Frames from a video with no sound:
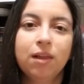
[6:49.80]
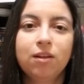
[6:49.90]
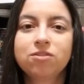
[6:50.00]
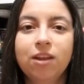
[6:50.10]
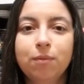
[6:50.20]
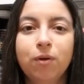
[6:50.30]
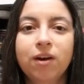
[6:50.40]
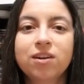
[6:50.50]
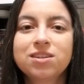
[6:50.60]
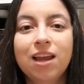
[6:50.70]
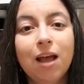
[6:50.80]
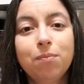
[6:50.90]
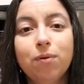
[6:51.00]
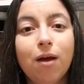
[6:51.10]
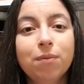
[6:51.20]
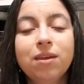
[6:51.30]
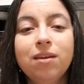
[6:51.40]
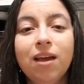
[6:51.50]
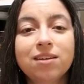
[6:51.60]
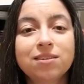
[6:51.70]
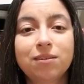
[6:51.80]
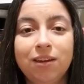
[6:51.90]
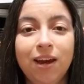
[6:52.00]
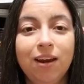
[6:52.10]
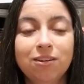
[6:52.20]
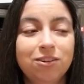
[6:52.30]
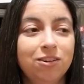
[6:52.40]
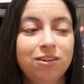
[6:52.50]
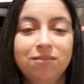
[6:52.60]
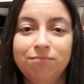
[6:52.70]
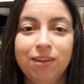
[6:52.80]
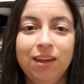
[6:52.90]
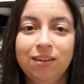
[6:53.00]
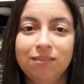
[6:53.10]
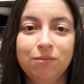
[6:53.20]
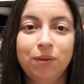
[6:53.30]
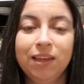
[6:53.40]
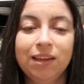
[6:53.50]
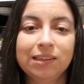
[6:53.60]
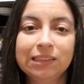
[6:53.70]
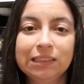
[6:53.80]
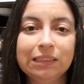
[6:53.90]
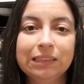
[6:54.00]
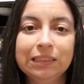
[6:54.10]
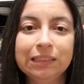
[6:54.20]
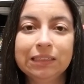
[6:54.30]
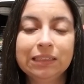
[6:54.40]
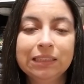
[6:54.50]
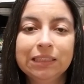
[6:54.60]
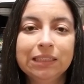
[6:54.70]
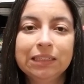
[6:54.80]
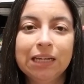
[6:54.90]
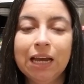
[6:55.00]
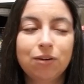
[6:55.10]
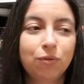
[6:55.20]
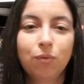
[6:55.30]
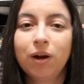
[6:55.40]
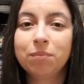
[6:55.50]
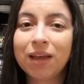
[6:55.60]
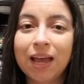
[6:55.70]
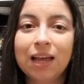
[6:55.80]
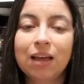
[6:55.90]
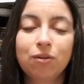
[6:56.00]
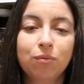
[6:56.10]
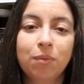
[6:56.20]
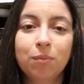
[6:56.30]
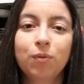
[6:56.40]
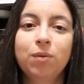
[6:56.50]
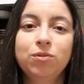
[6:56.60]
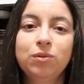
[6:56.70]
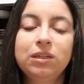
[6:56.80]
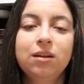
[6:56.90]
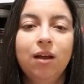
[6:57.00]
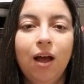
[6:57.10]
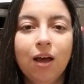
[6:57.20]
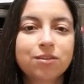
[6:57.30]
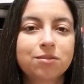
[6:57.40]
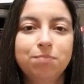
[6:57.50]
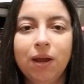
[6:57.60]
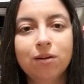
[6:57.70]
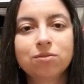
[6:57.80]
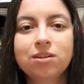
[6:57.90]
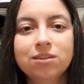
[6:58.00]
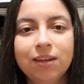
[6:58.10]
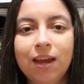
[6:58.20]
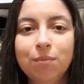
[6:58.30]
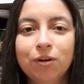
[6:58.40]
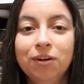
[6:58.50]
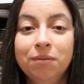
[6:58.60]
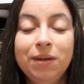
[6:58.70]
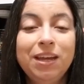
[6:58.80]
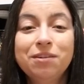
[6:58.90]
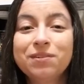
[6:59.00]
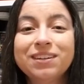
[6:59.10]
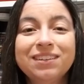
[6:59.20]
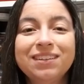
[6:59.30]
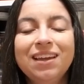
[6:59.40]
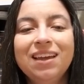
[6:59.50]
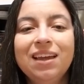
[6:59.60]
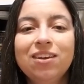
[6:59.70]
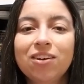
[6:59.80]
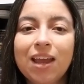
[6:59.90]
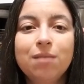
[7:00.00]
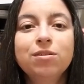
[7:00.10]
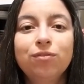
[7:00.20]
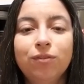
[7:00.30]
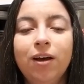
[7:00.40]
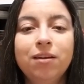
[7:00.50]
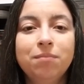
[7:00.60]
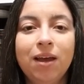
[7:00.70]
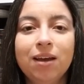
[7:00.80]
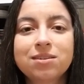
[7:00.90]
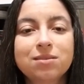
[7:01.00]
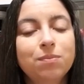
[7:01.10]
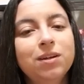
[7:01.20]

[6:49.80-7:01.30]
I lost all that progress. And I probably, as a character, like, be like, eh, I don't know where I'm at. I don't remember what I'm doing. I'll just bounce as a gamer, being real. Your game is fun, Max,